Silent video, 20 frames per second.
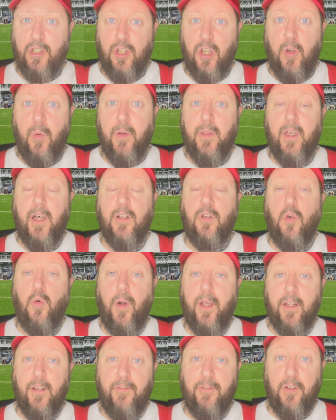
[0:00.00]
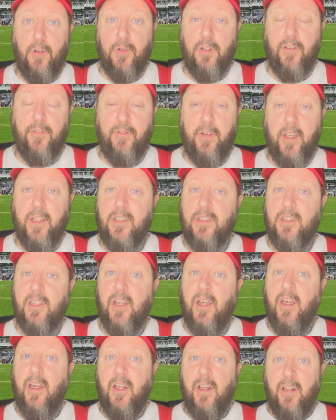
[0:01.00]
year where they had quite a few defeats,
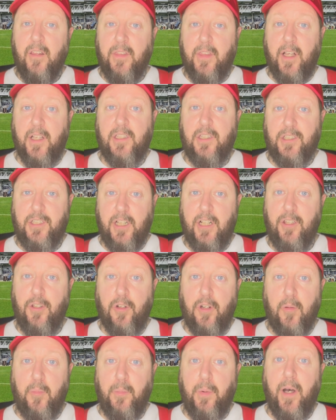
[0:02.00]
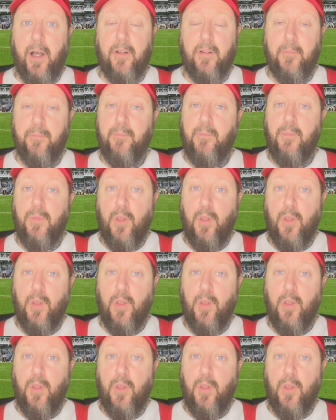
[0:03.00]
that's still not a bad